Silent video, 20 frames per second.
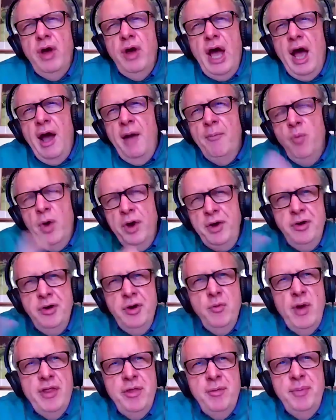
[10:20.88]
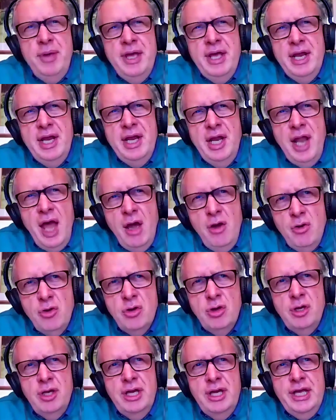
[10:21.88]
I'm wondering whether being a
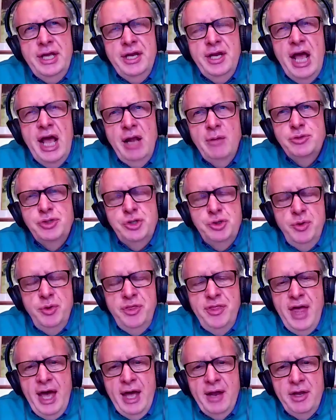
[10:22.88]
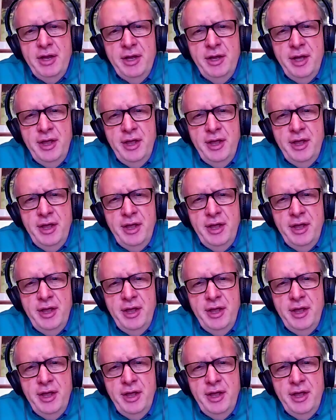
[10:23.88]
local leader helps you with that.